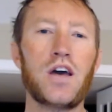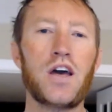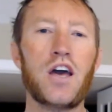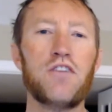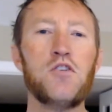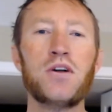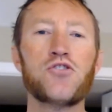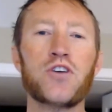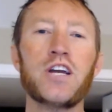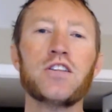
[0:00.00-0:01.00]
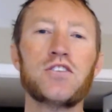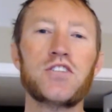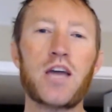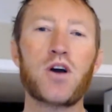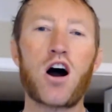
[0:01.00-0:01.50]
Have you been drinking the
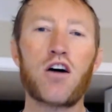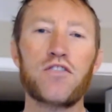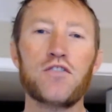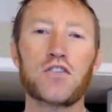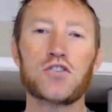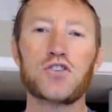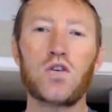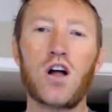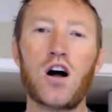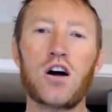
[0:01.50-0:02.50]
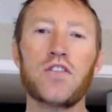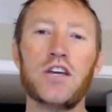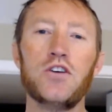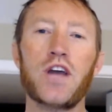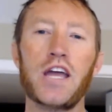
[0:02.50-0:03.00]
same coffee for so long that
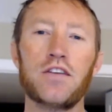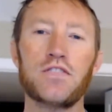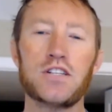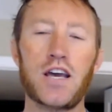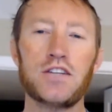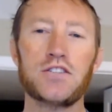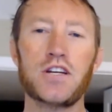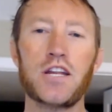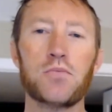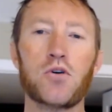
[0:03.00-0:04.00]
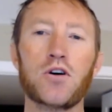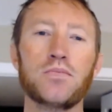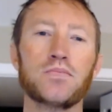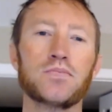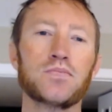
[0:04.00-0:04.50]
you can't even taste it anymore?
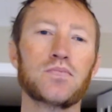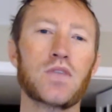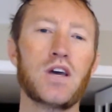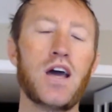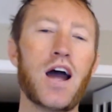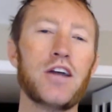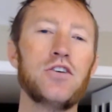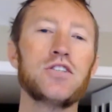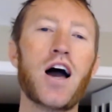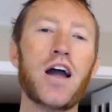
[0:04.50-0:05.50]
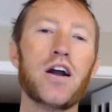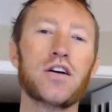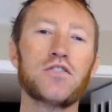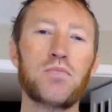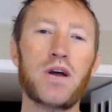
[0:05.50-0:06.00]
Are you tired
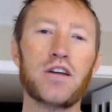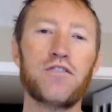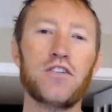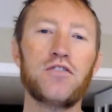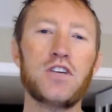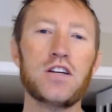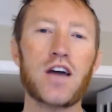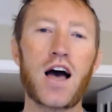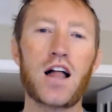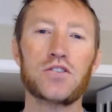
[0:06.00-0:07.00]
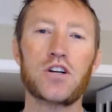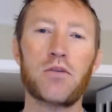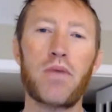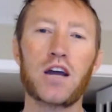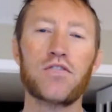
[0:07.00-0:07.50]
of spending $15 on a
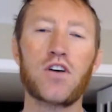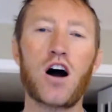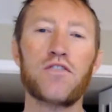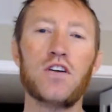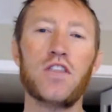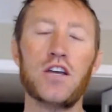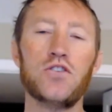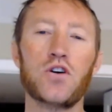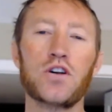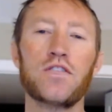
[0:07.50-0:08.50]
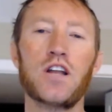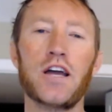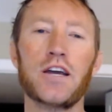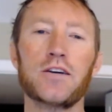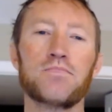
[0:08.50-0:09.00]
bag of coffee that you don't even
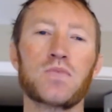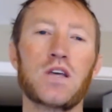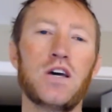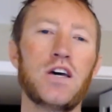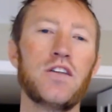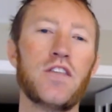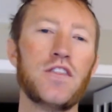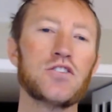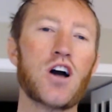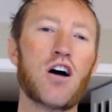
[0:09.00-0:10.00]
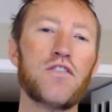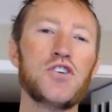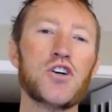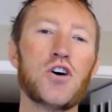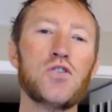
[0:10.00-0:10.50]
like? Then this coffee
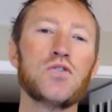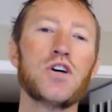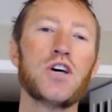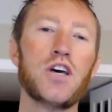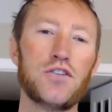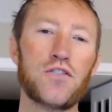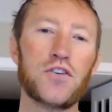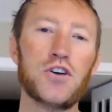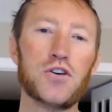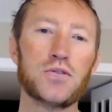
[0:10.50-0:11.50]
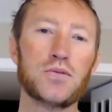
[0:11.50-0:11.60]
show is for you.